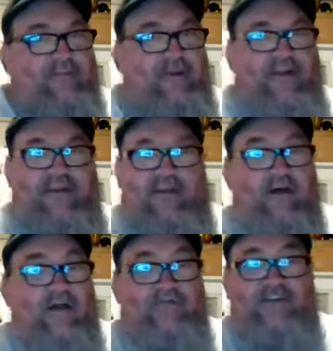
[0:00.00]
And I did a
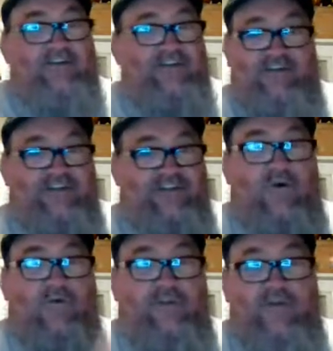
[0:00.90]
lot of research. It's the
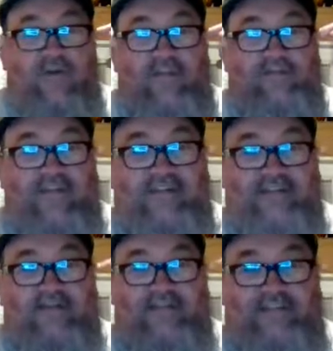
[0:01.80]
only one that vents
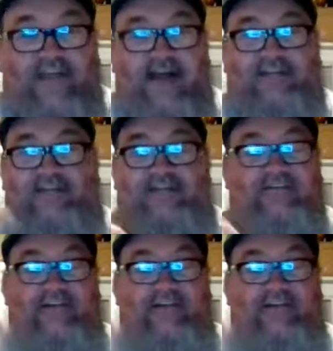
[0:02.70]
out the sides.